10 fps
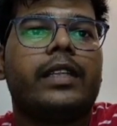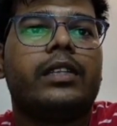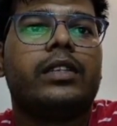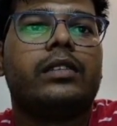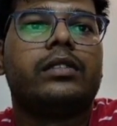
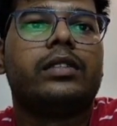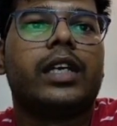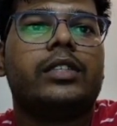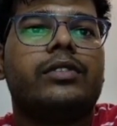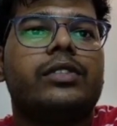Then
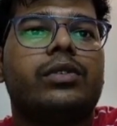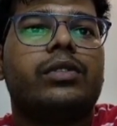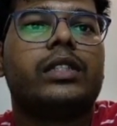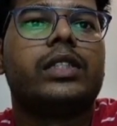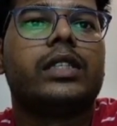last one is
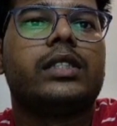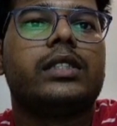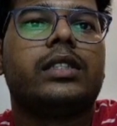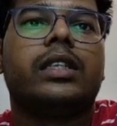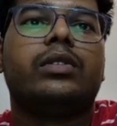total
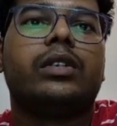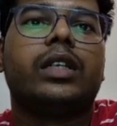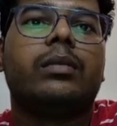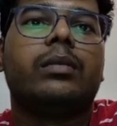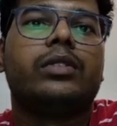charges, the
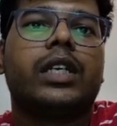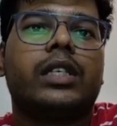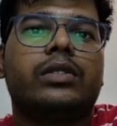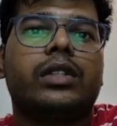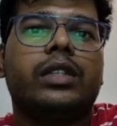total amount
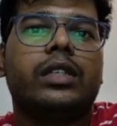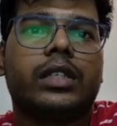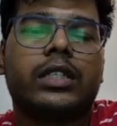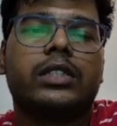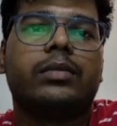charged to the
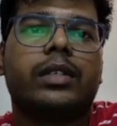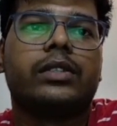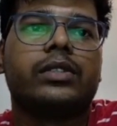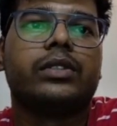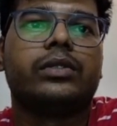
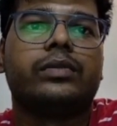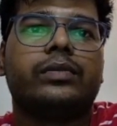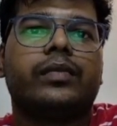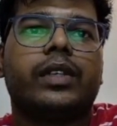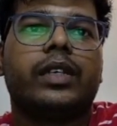customer. So
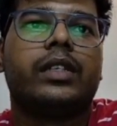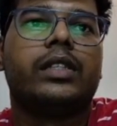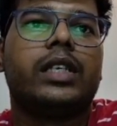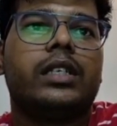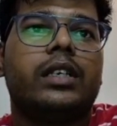
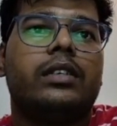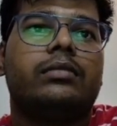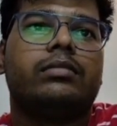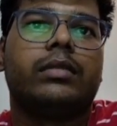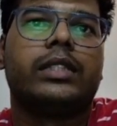these are
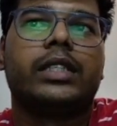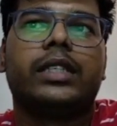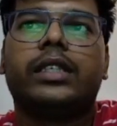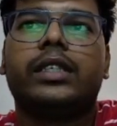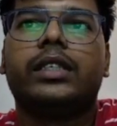the
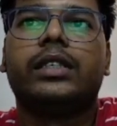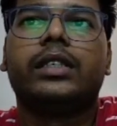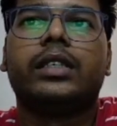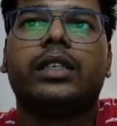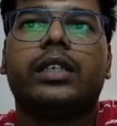
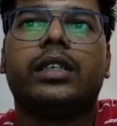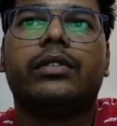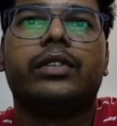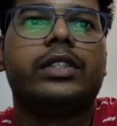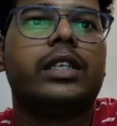basically
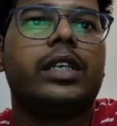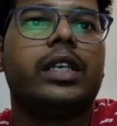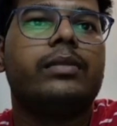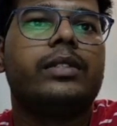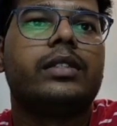feature
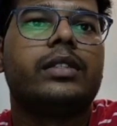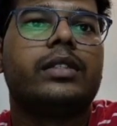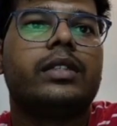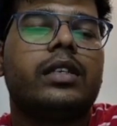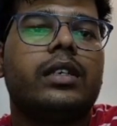names.
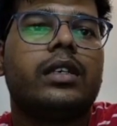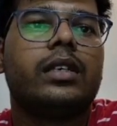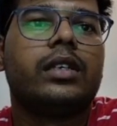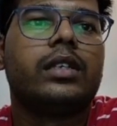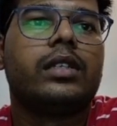
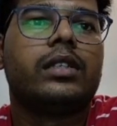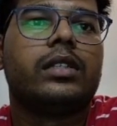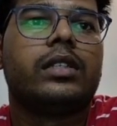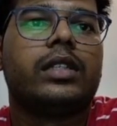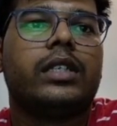
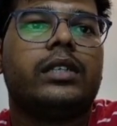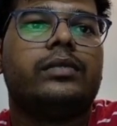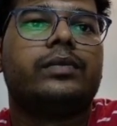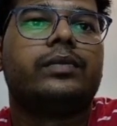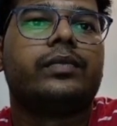
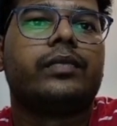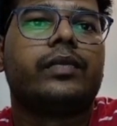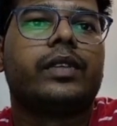Then